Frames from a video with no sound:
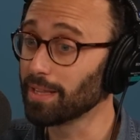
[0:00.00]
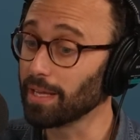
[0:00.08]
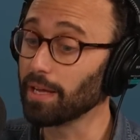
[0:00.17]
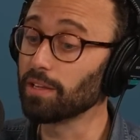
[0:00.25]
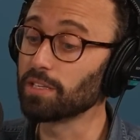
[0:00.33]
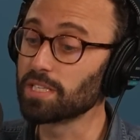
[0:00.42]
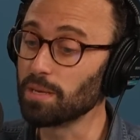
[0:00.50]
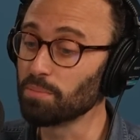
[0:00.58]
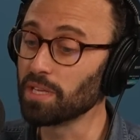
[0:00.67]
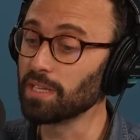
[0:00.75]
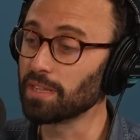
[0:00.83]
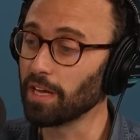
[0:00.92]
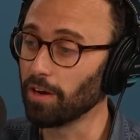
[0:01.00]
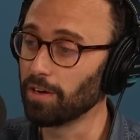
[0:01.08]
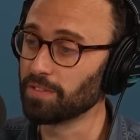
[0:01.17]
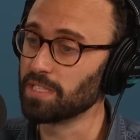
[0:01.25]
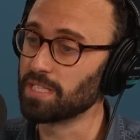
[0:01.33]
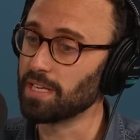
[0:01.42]
But something that they
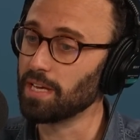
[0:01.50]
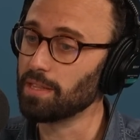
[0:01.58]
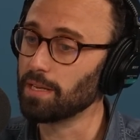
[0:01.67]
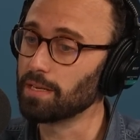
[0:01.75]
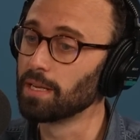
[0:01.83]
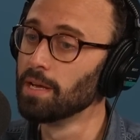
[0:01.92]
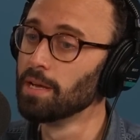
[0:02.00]
often say that